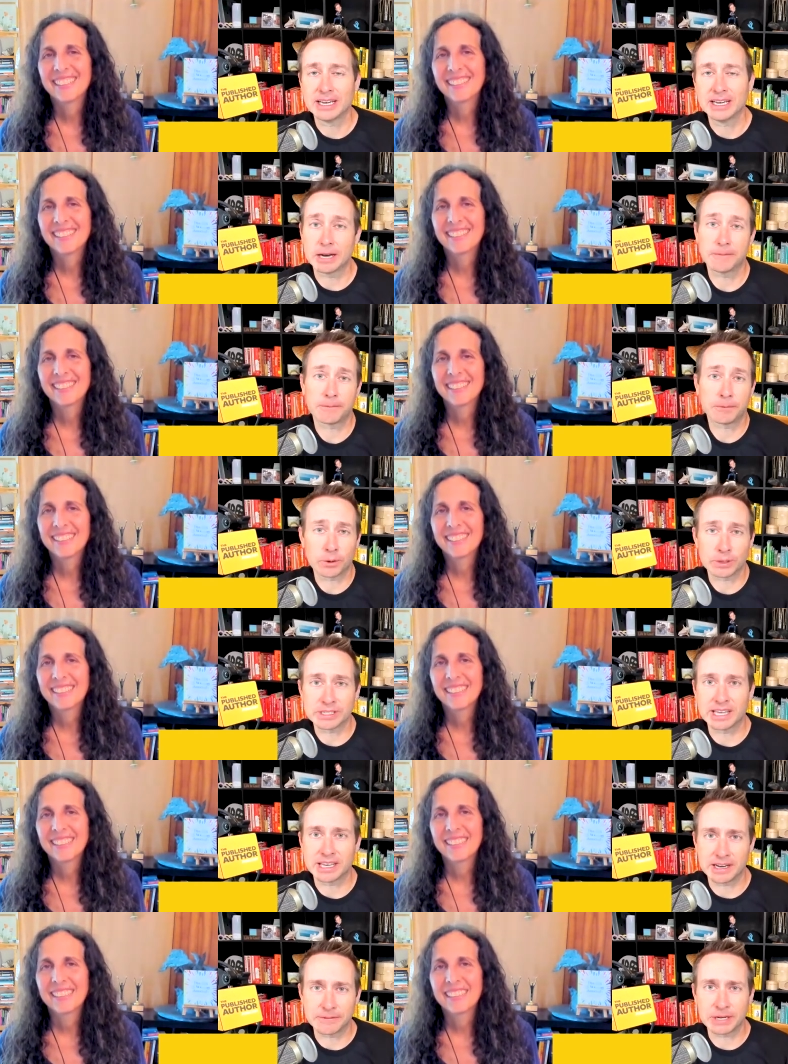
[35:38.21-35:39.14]
Speaker 1: And of course,
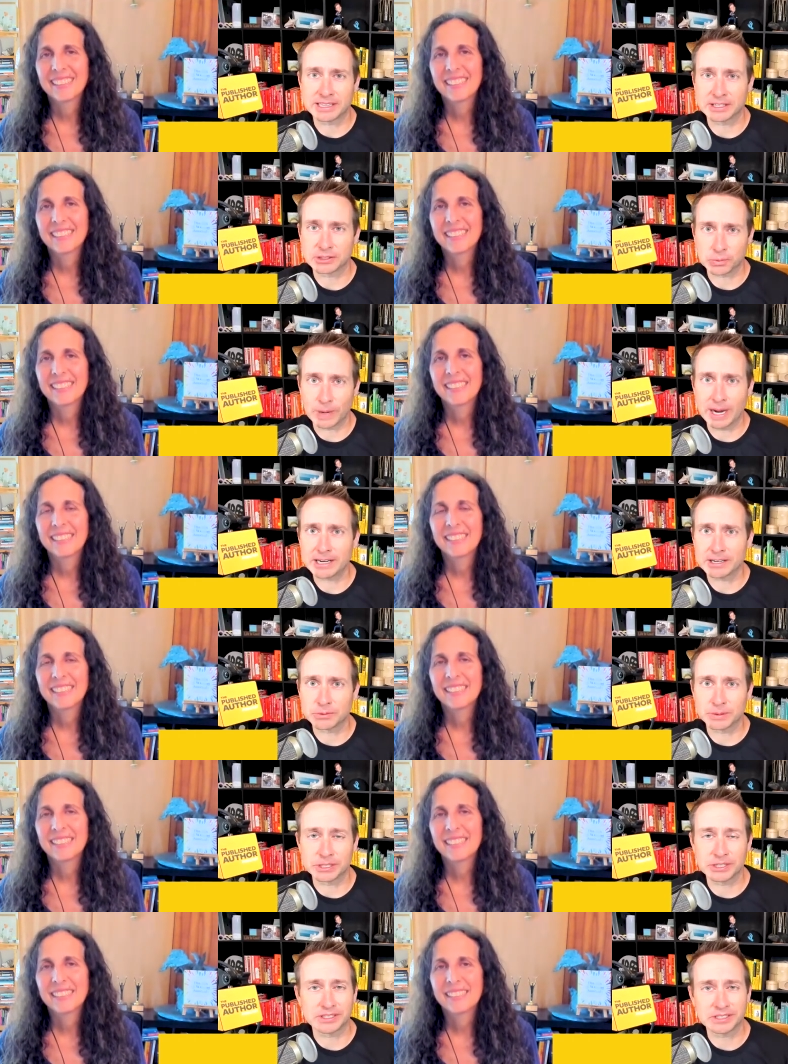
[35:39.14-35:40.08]
then I've got this record,
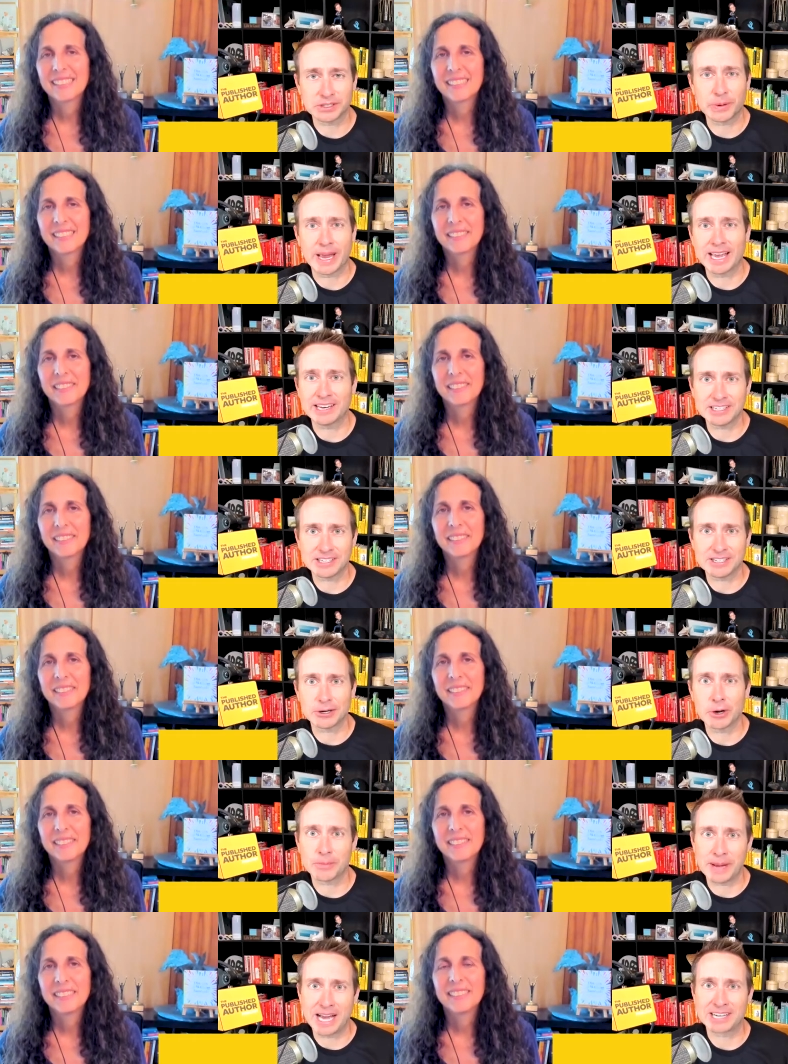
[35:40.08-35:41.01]
which is so handy to
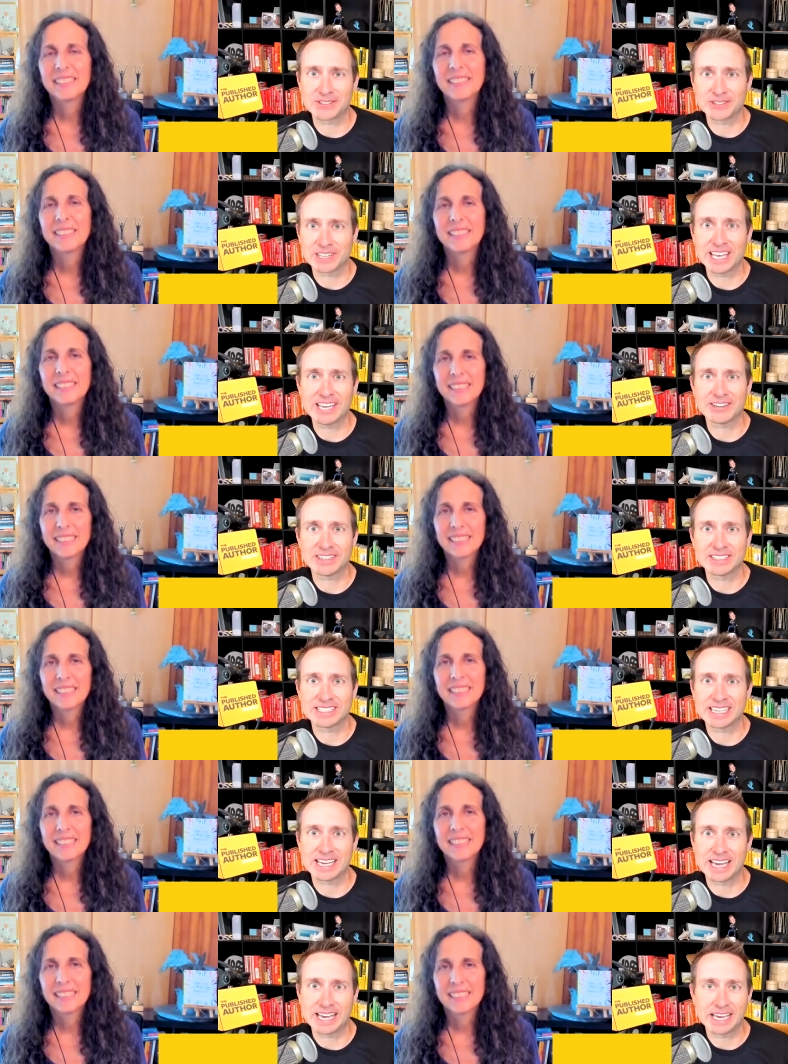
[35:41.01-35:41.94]
go back to later and
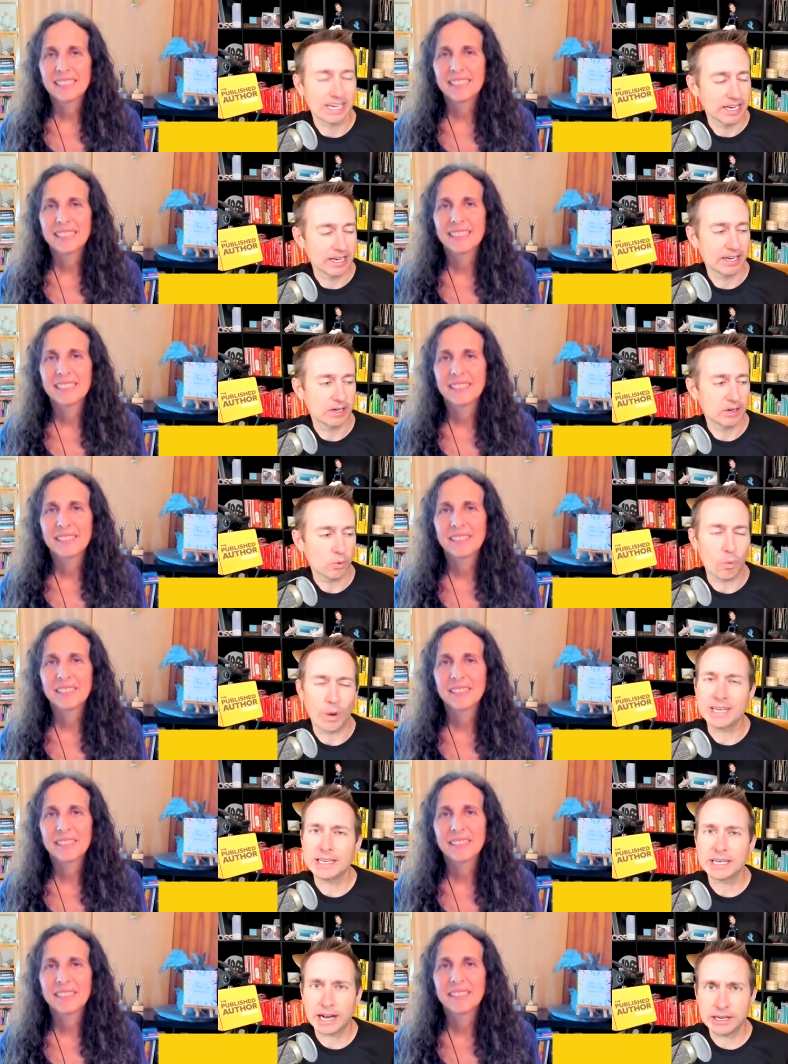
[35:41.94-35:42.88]
say,
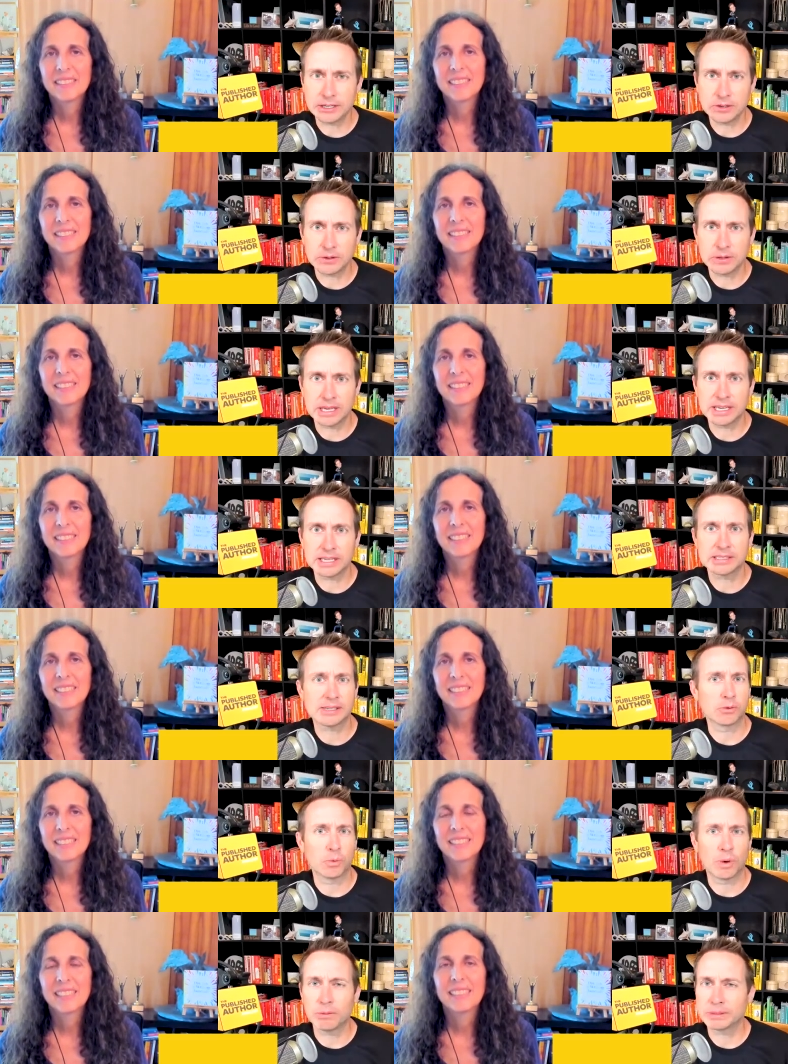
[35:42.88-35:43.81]
when did I do this?
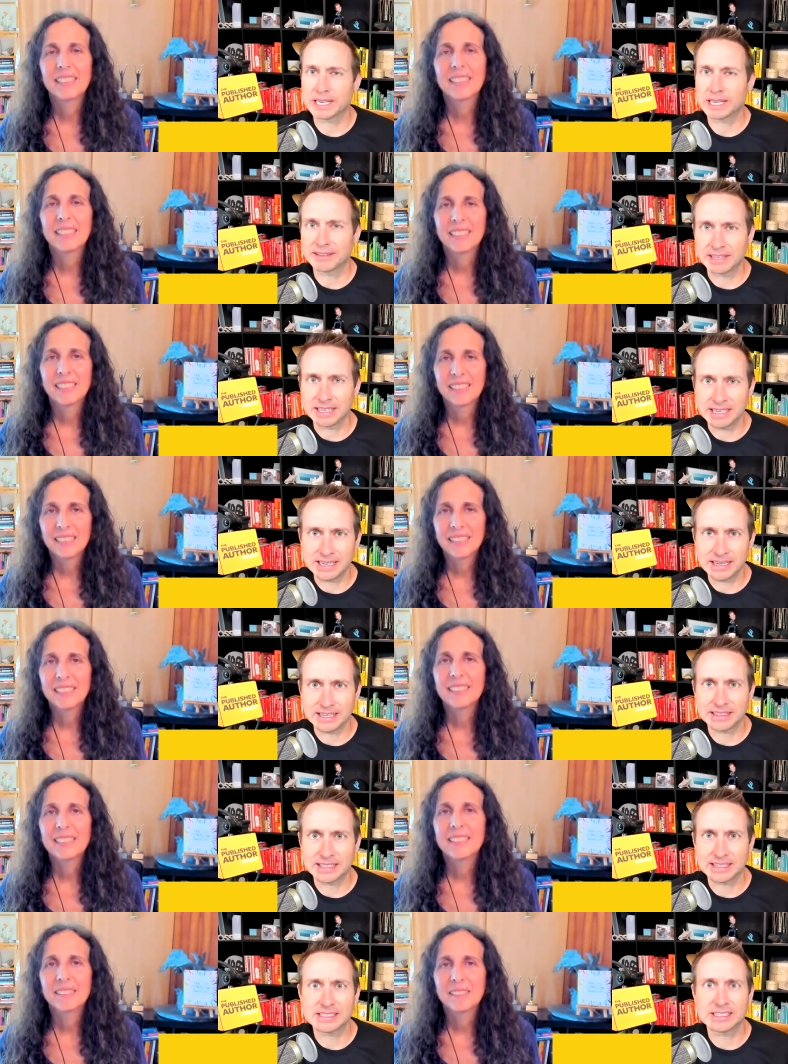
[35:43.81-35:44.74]
And what was I thinking
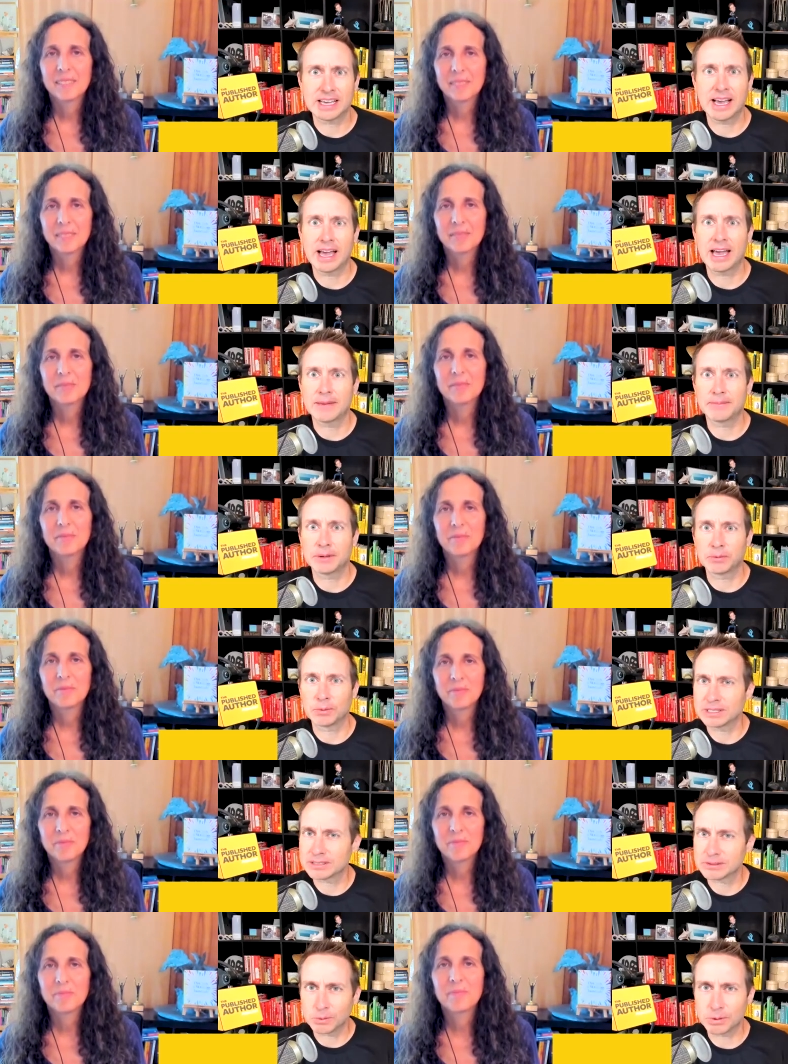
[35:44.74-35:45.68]
at this time? And
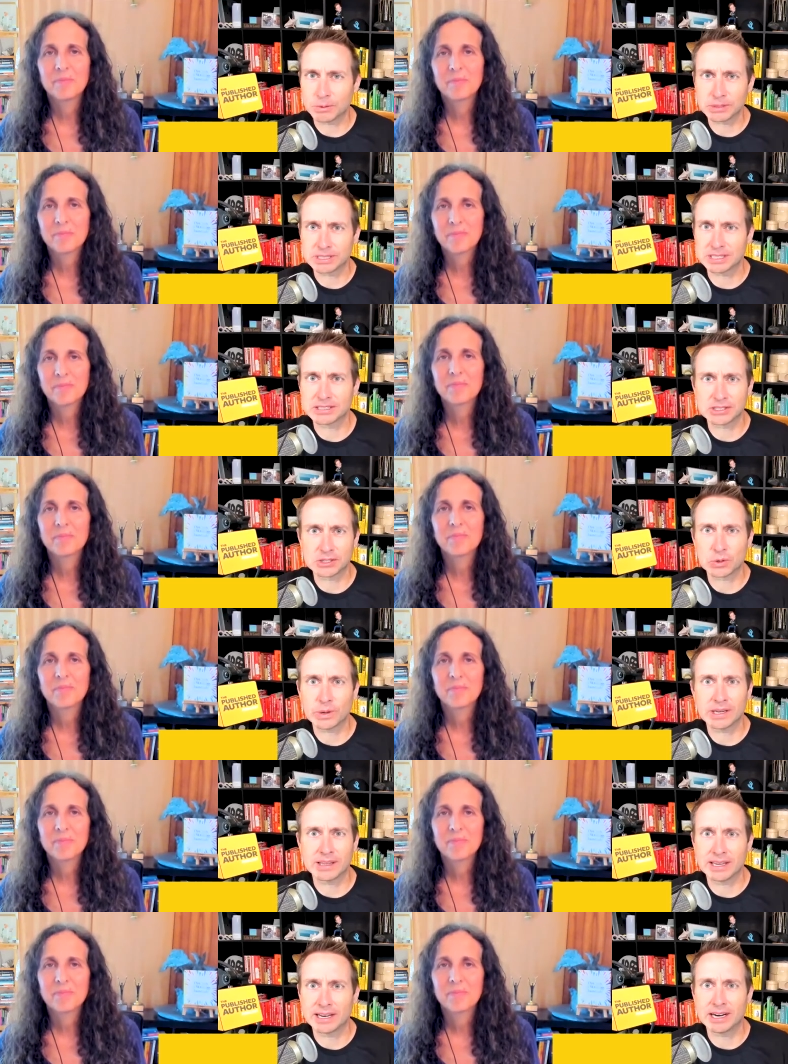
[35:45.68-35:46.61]
what's what was the
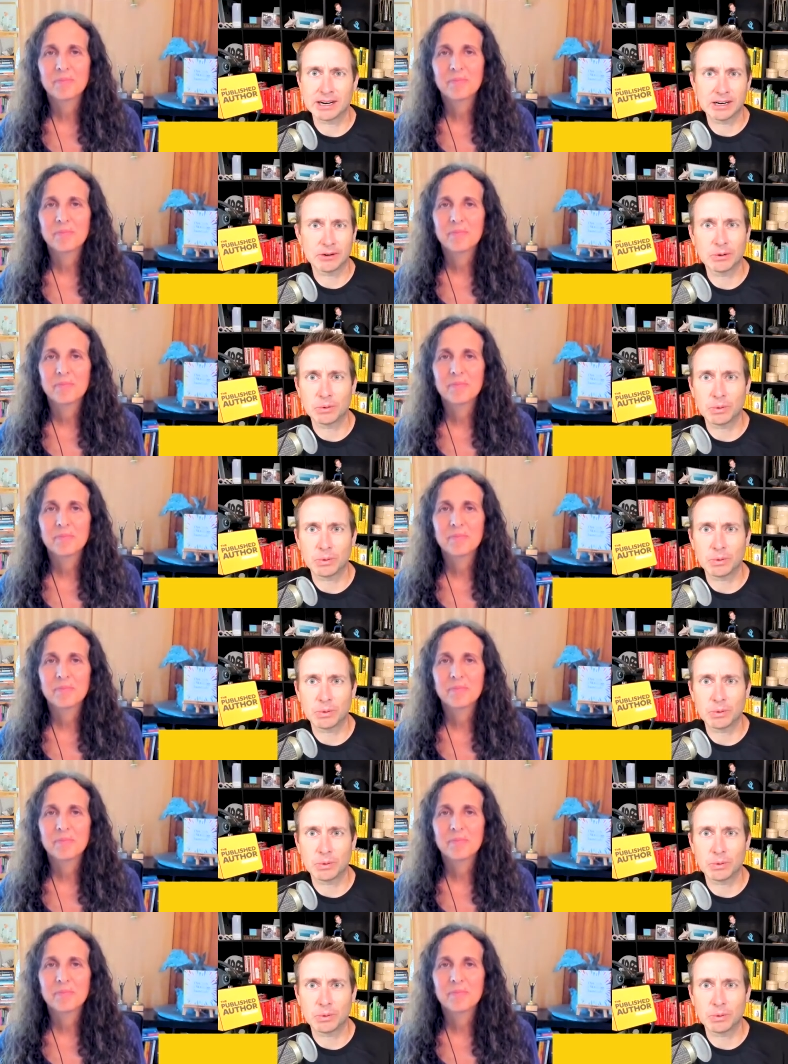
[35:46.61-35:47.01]
story there?